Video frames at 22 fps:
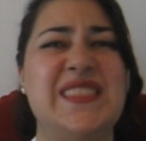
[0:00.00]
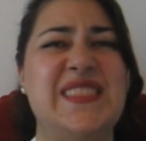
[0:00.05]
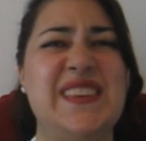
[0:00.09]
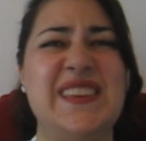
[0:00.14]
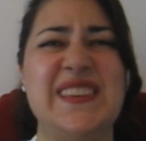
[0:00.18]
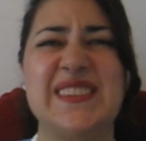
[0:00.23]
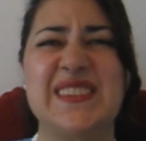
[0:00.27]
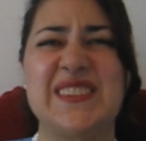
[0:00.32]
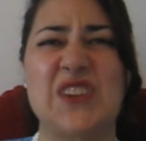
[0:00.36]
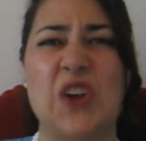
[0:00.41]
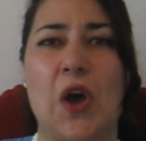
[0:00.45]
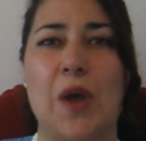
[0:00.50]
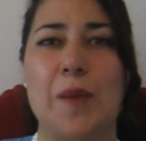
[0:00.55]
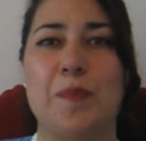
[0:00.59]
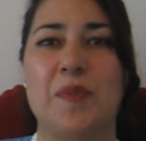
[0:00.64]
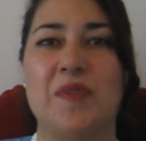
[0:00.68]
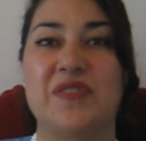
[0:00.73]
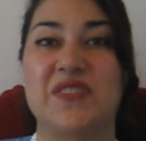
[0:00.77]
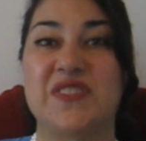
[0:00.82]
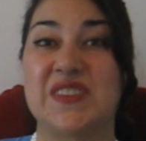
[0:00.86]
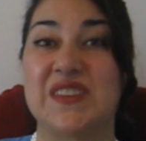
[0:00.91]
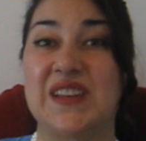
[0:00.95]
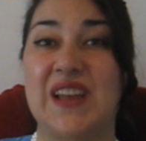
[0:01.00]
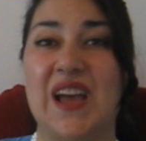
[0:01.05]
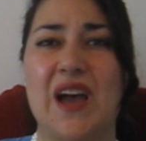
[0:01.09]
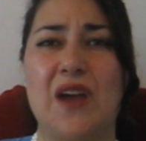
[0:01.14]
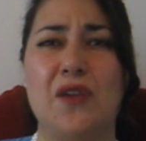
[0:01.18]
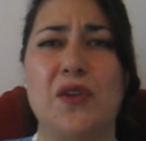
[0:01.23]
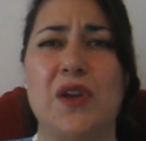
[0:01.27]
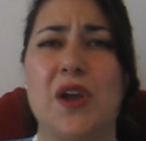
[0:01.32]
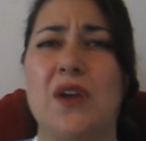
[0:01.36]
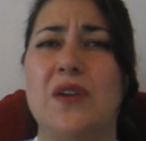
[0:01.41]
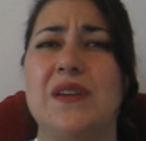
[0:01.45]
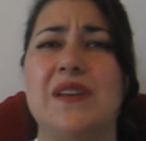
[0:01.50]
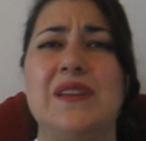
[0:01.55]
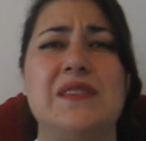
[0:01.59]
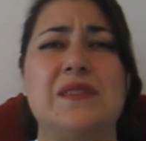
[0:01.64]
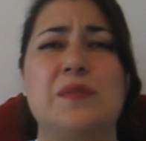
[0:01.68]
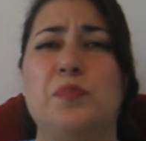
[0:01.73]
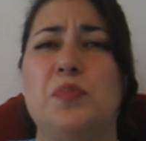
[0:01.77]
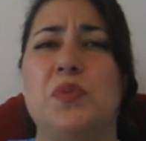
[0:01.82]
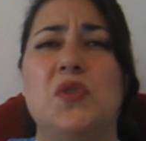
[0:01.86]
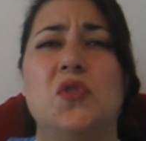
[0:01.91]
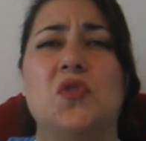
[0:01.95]
This type of scenario
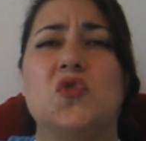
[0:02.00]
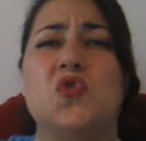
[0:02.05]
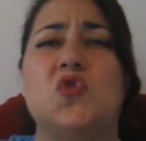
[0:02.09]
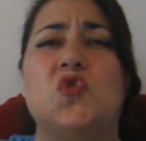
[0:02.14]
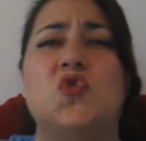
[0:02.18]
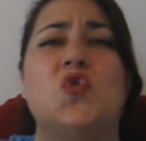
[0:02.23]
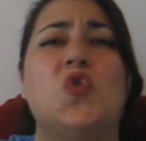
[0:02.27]
is pure